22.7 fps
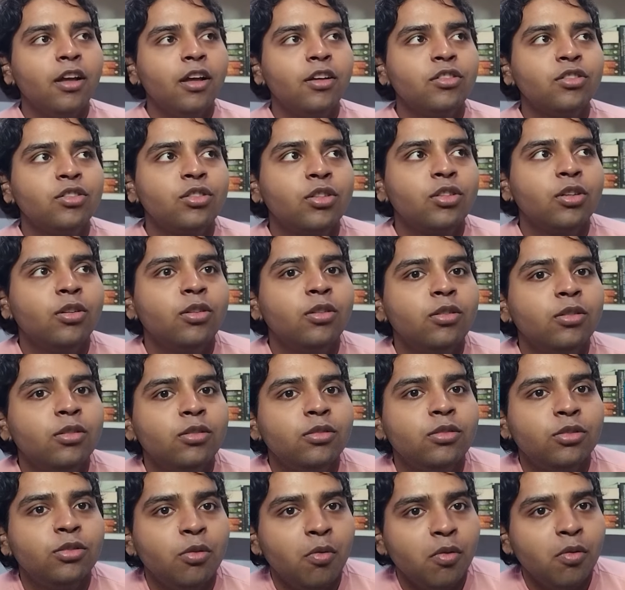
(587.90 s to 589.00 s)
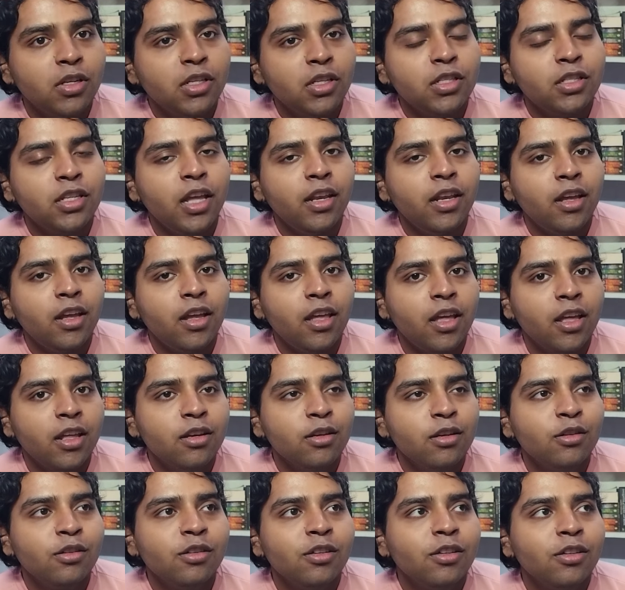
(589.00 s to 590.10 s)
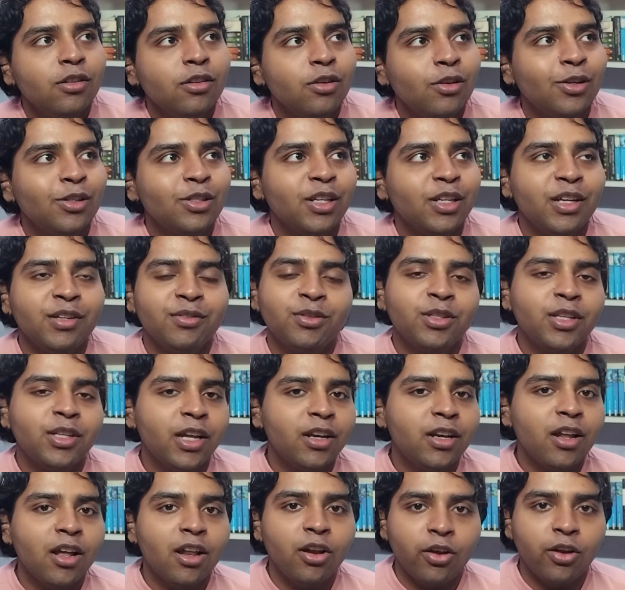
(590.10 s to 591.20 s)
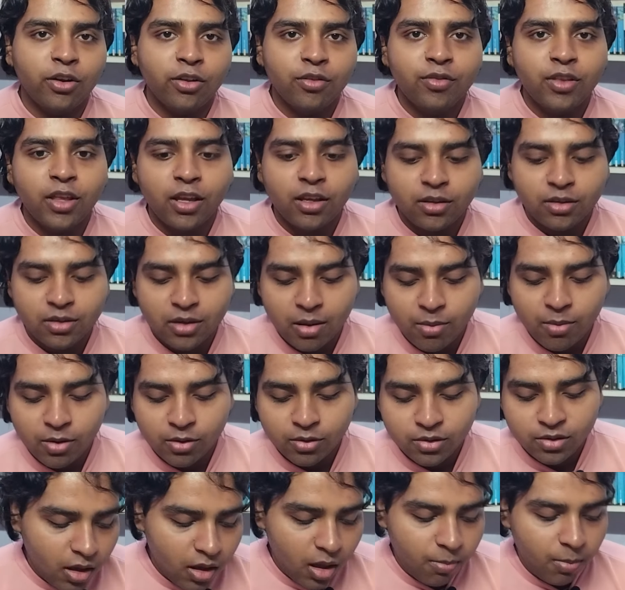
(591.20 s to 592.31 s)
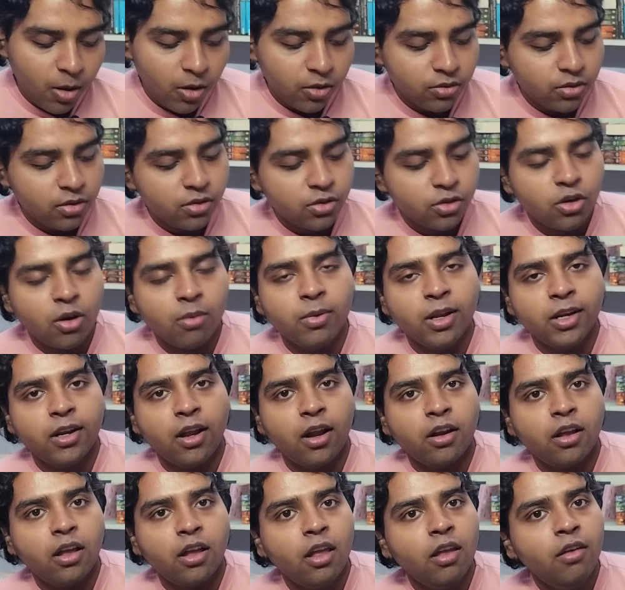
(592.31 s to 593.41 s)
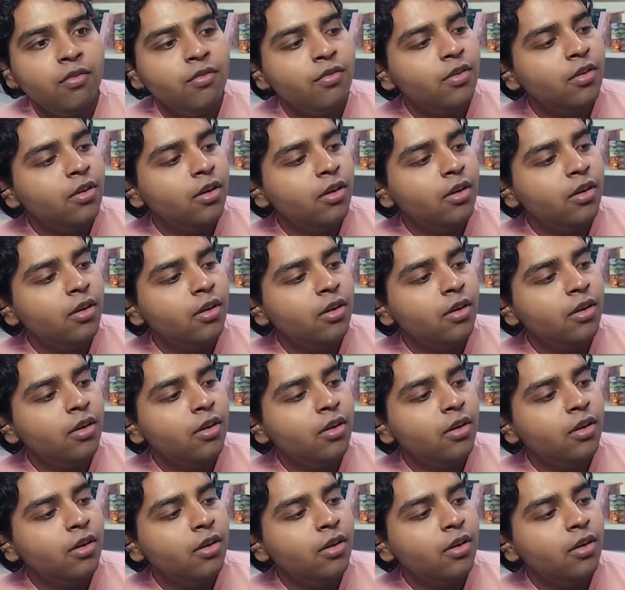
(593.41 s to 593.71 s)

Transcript: so don't want to say it again because I have said a lot of things about Stormlight Archive.